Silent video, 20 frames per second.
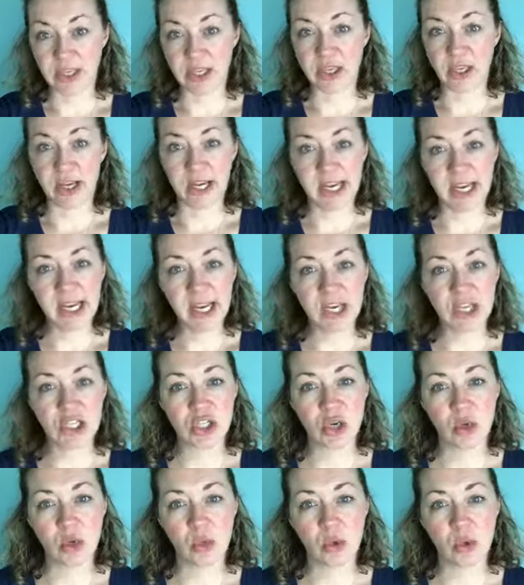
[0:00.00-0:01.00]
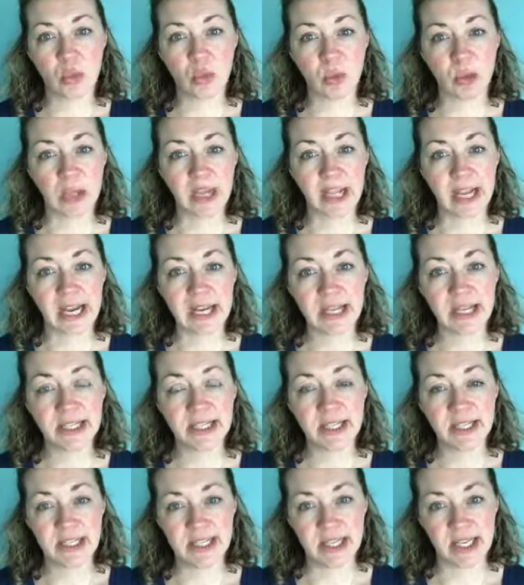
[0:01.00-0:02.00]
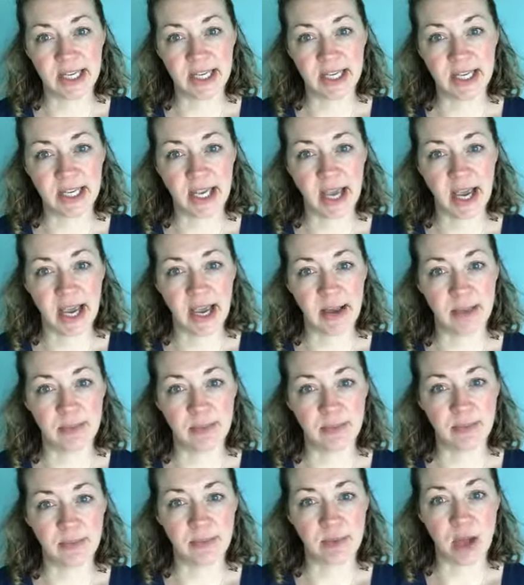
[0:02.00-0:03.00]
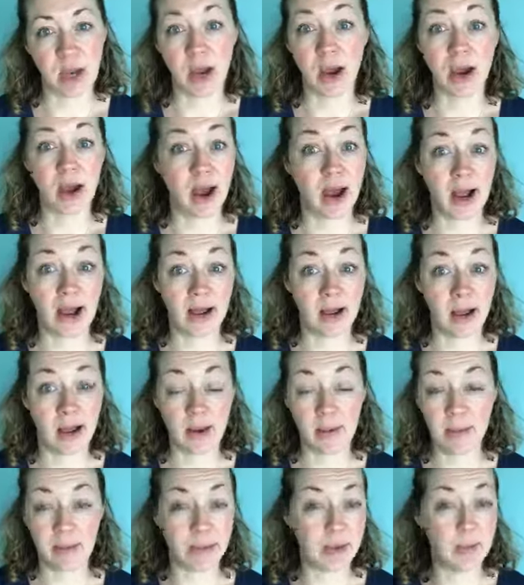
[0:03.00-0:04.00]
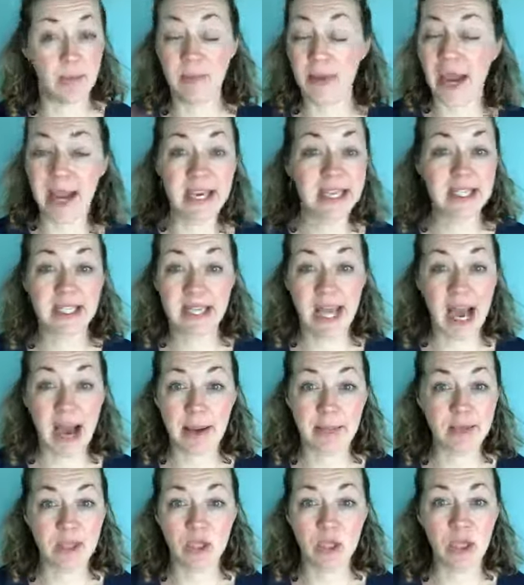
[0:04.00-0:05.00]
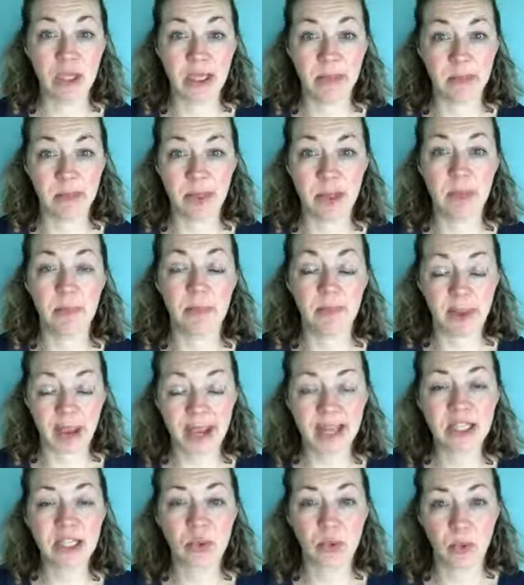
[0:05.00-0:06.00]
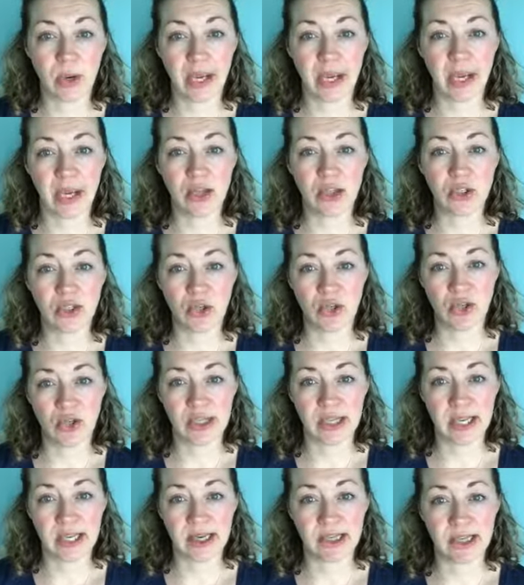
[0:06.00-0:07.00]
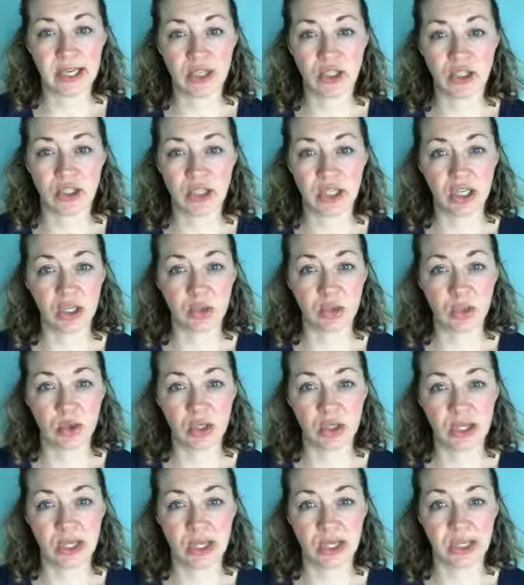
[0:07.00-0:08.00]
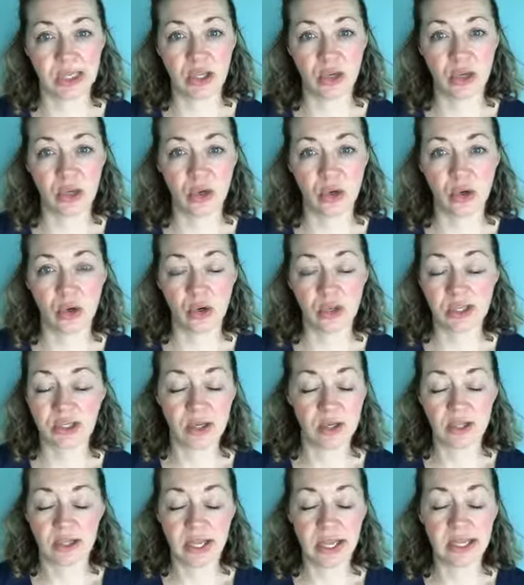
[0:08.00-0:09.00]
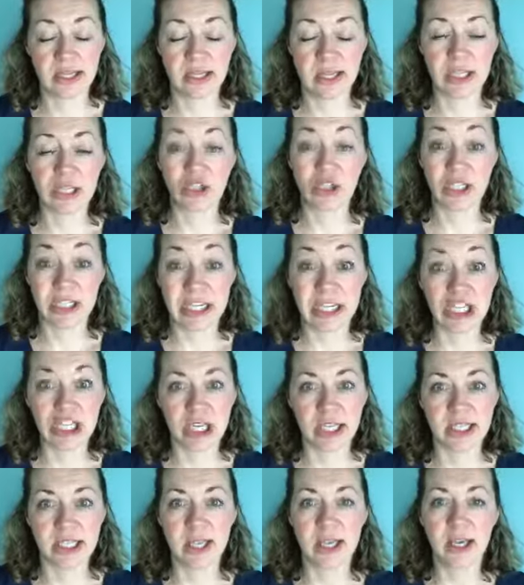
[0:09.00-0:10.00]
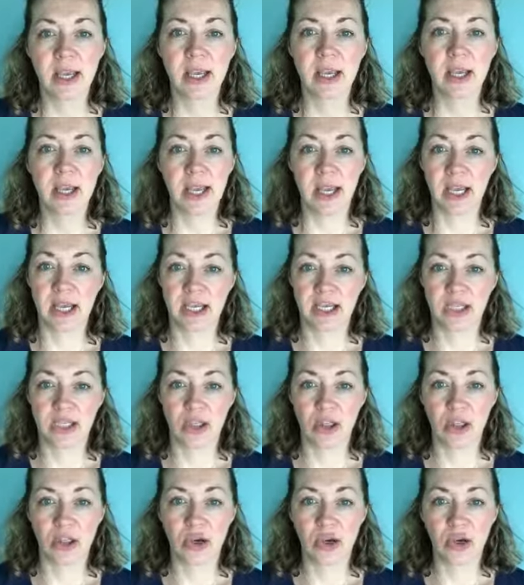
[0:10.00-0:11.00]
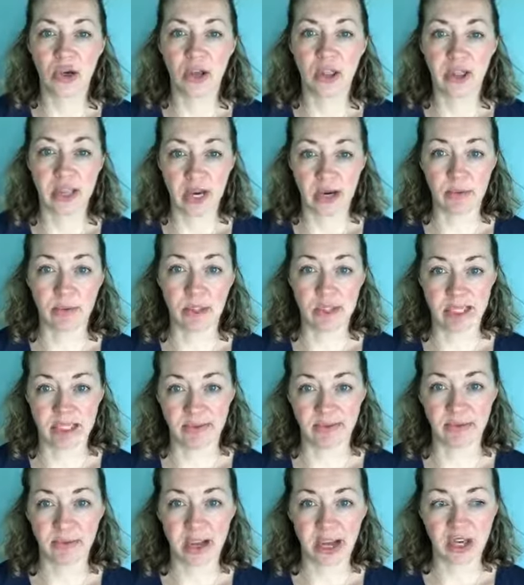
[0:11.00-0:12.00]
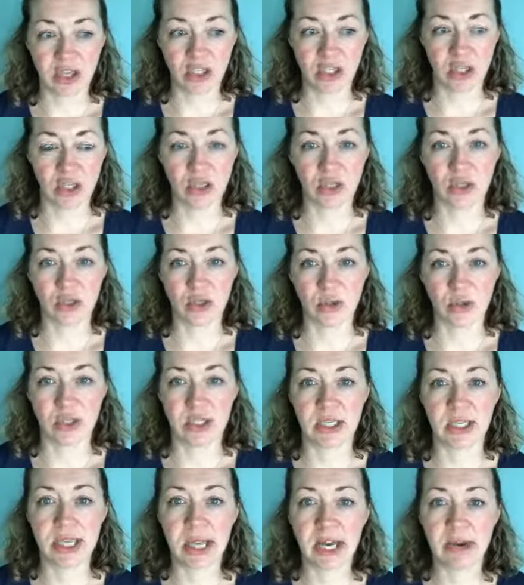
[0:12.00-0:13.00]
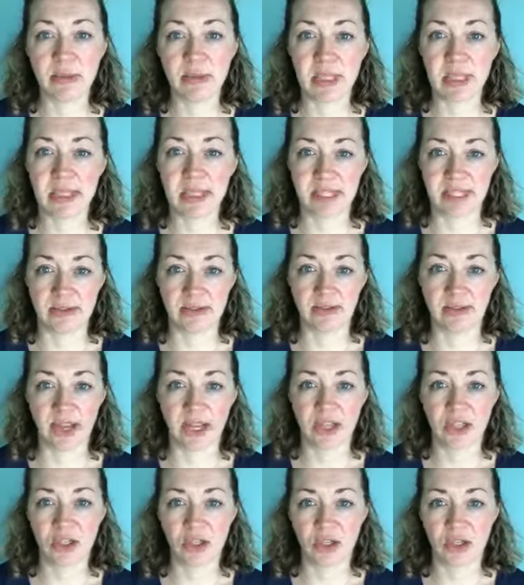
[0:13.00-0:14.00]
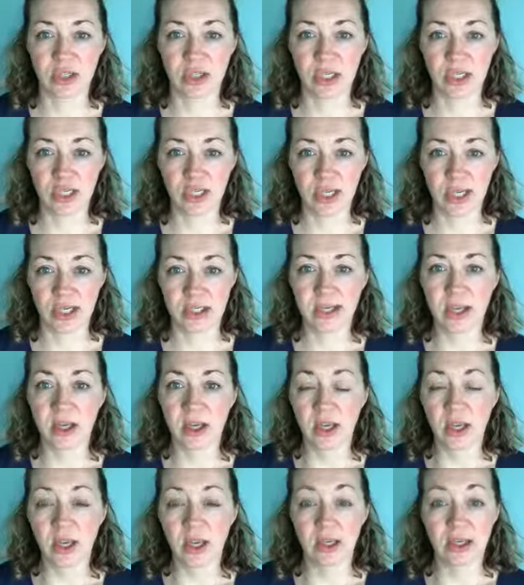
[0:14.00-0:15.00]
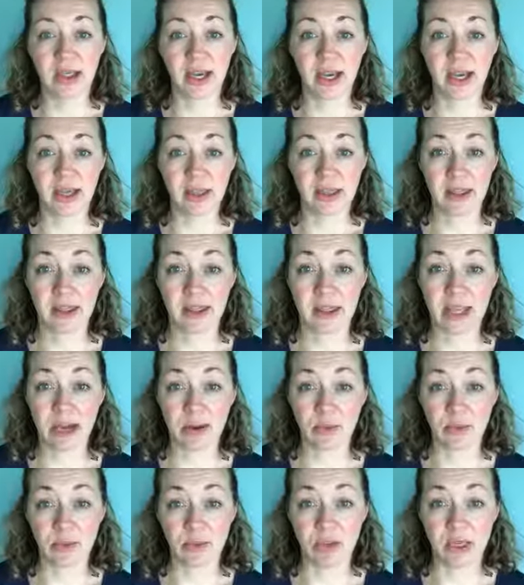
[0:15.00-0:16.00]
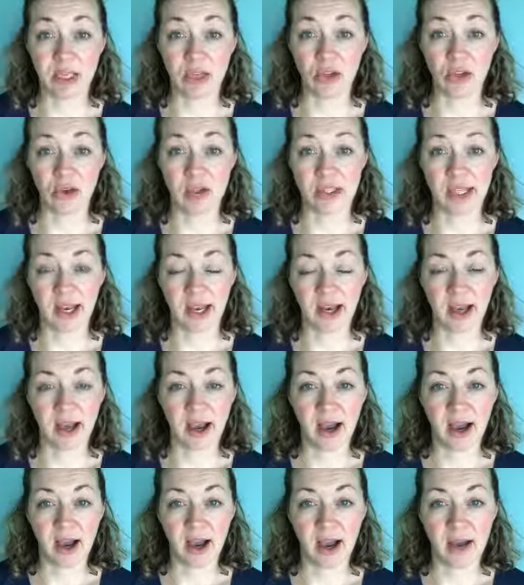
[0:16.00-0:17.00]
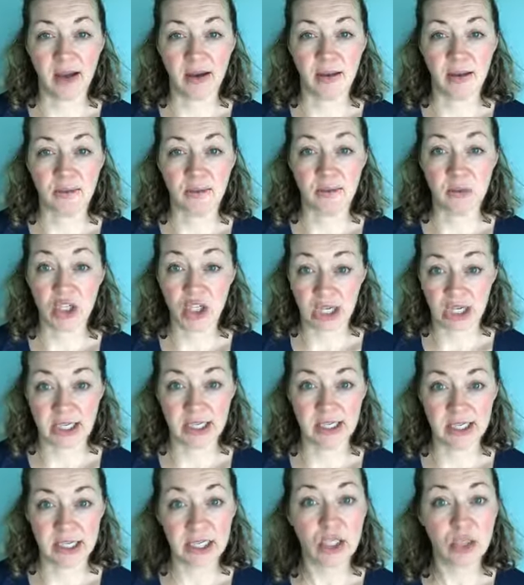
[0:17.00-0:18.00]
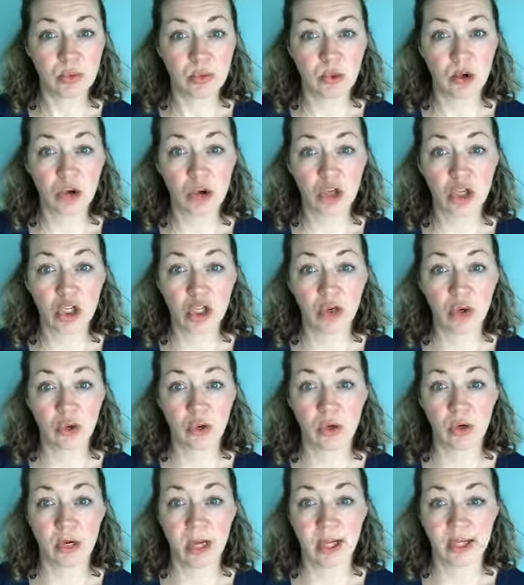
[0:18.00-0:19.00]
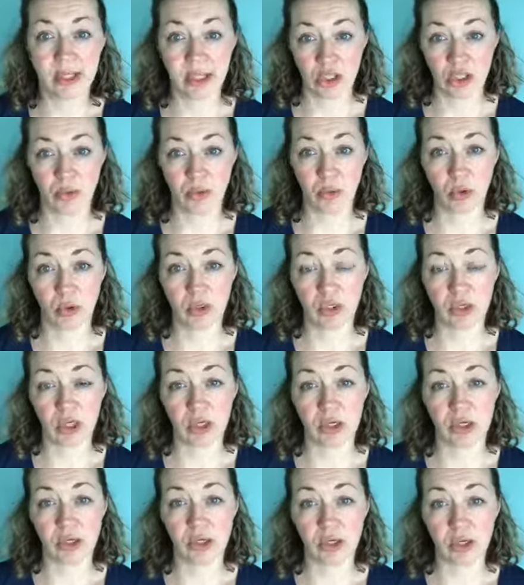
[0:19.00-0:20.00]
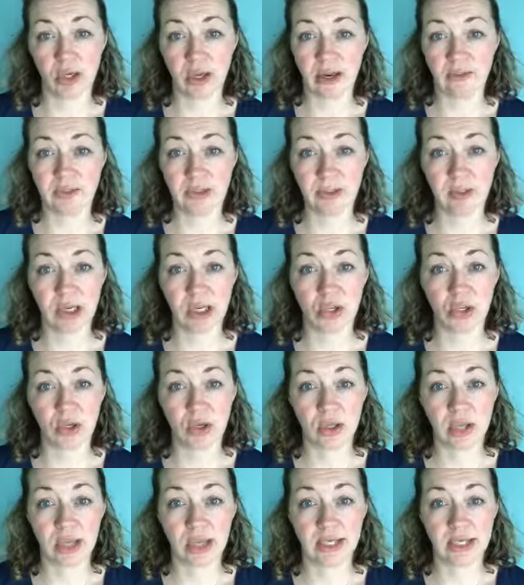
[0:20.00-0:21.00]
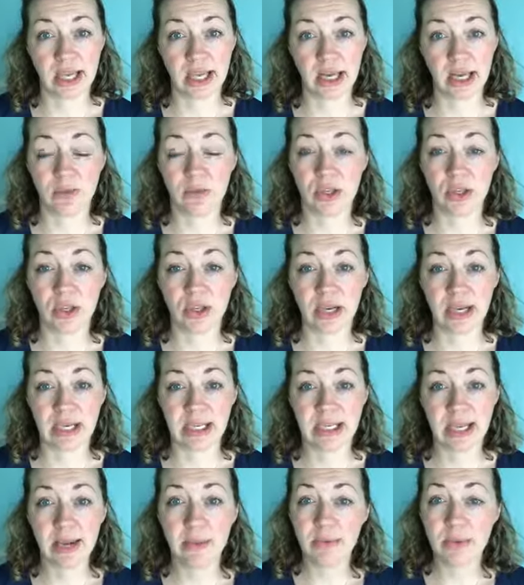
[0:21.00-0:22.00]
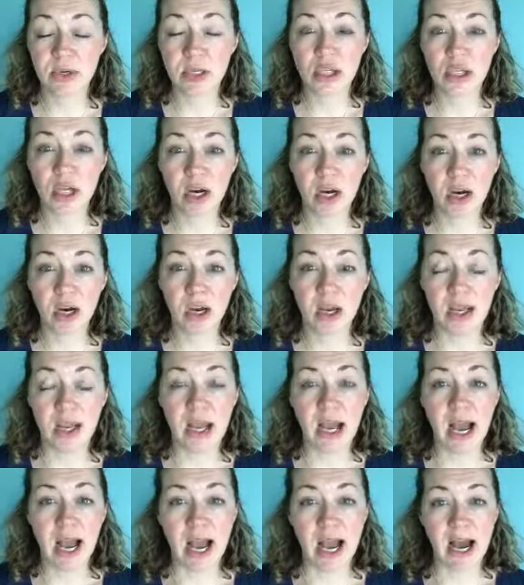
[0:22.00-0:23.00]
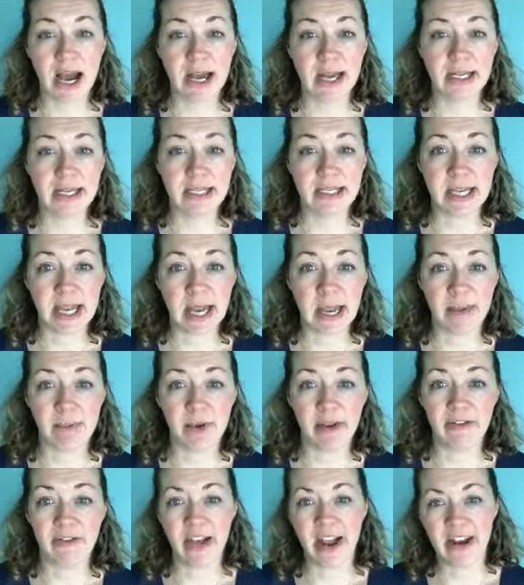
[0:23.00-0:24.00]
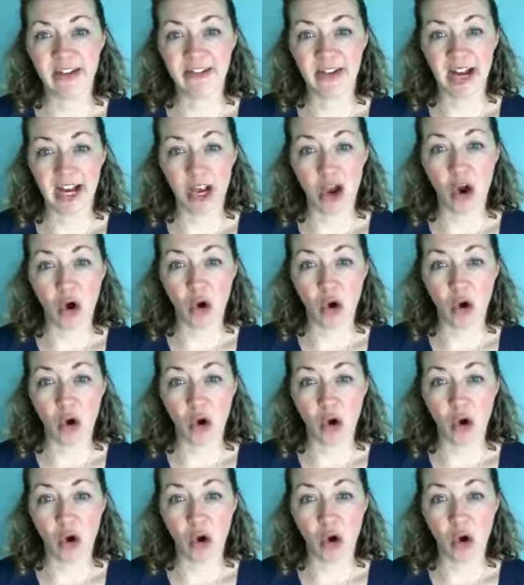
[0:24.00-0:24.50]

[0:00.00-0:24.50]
your EHO will like to see absolutely the best way to sanitize your sanitize your dishes is through thermal disinfection. So to thermally disinfect your dishes, that would be using a machine dishwash or a dishwasher. So you have to make sure that it's getting up to the right temperature, and very, very